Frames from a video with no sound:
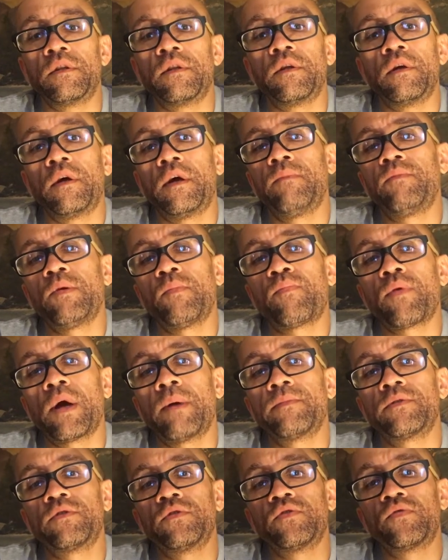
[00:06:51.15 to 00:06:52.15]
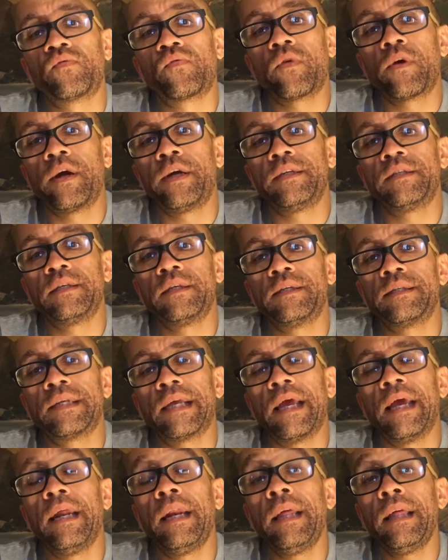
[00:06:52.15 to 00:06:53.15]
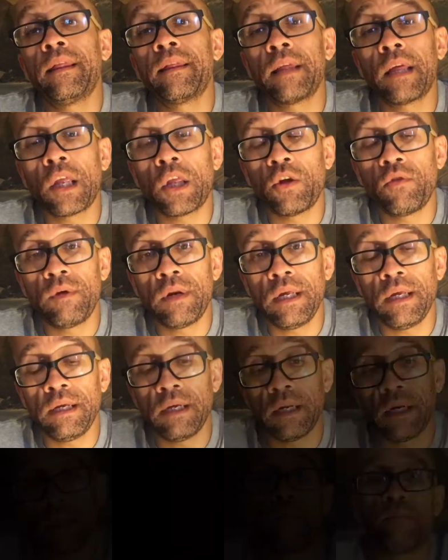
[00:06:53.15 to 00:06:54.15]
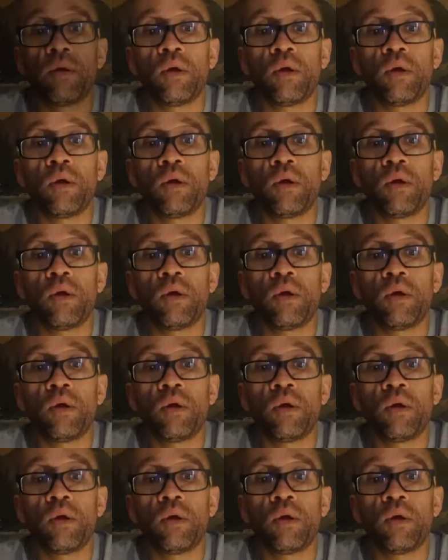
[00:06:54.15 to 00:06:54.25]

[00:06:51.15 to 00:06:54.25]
The empty promiser's phrase is anything you need.